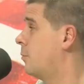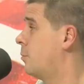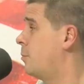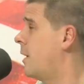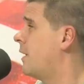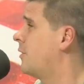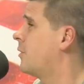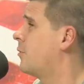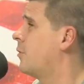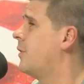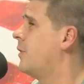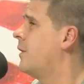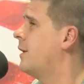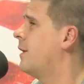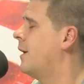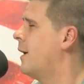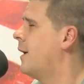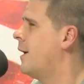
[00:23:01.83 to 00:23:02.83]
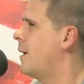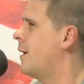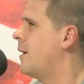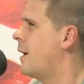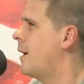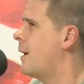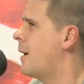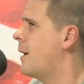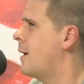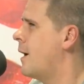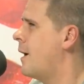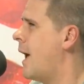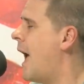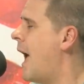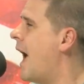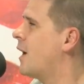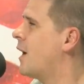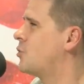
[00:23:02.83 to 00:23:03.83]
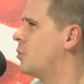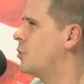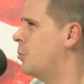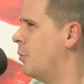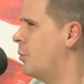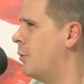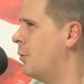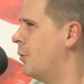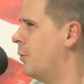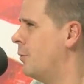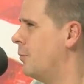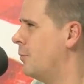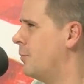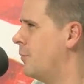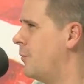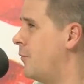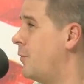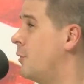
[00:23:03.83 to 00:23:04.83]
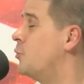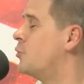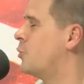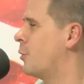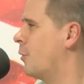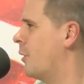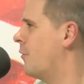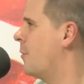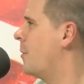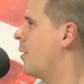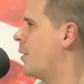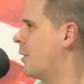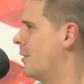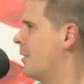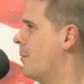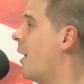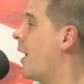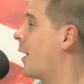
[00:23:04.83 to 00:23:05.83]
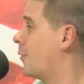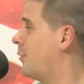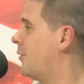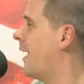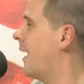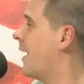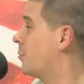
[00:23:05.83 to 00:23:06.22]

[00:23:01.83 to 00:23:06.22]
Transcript: basically the actual future of American democracy right.